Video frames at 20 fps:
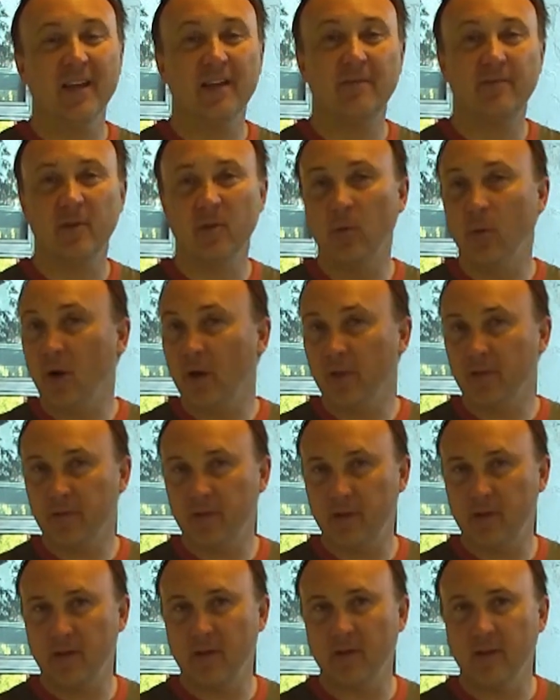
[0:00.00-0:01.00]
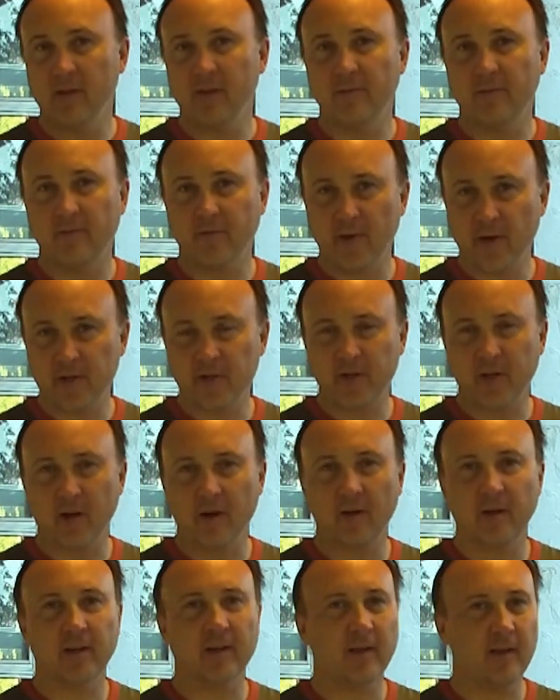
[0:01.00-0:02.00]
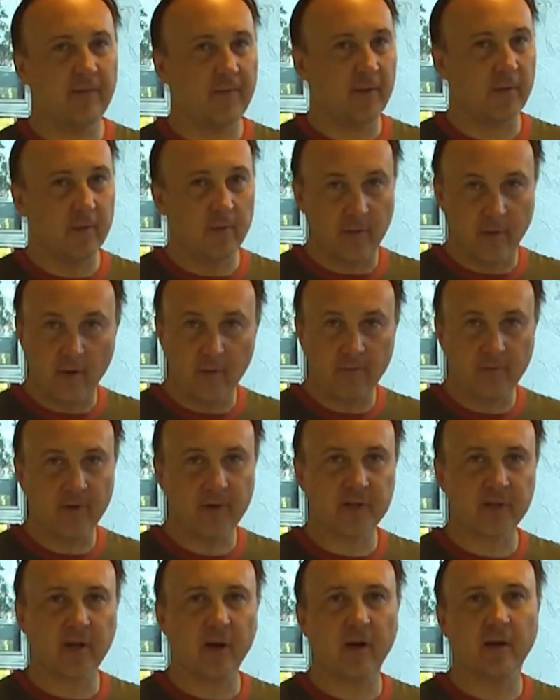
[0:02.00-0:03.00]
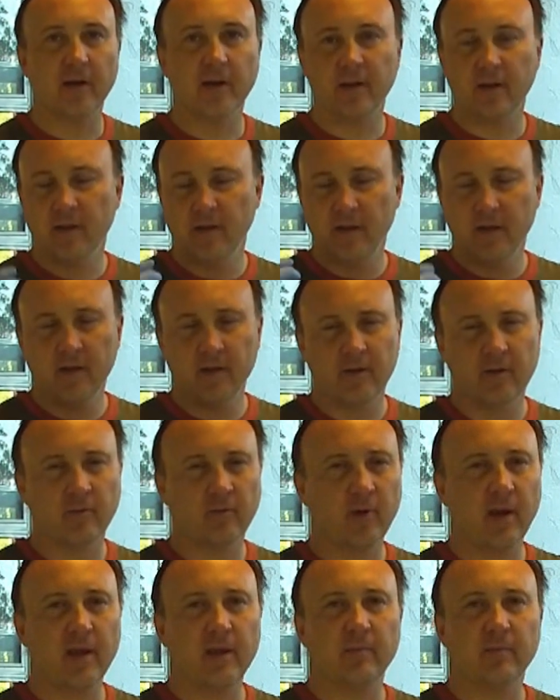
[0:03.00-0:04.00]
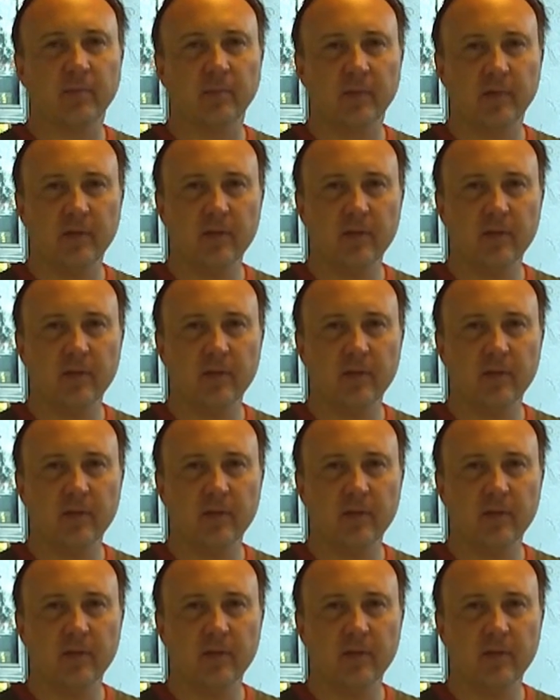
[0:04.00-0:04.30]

If you want the fresh garlic, if you grow fresh garlic, great.